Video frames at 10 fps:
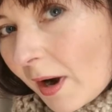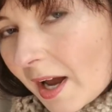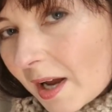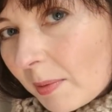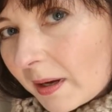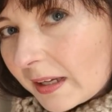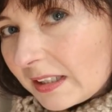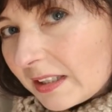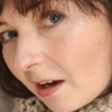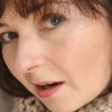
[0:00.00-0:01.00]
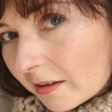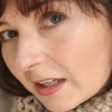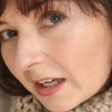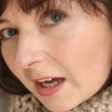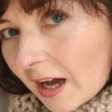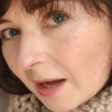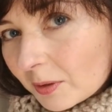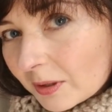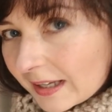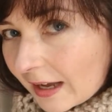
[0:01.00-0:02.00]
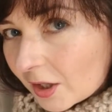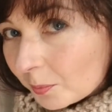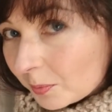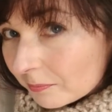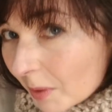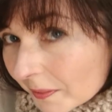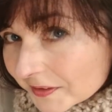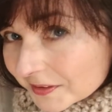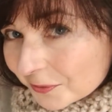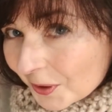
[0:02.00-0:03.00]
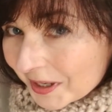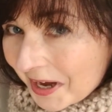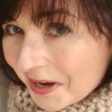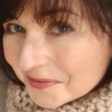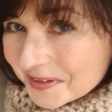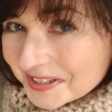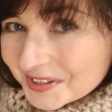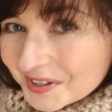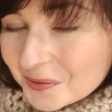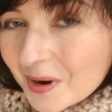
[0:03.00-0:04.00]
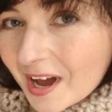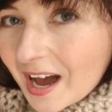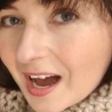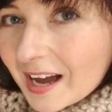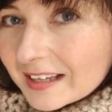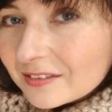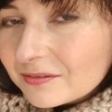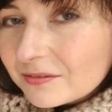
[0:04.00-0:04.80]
When I buy yarn, I'm going to get a couple of months of work out of it, so I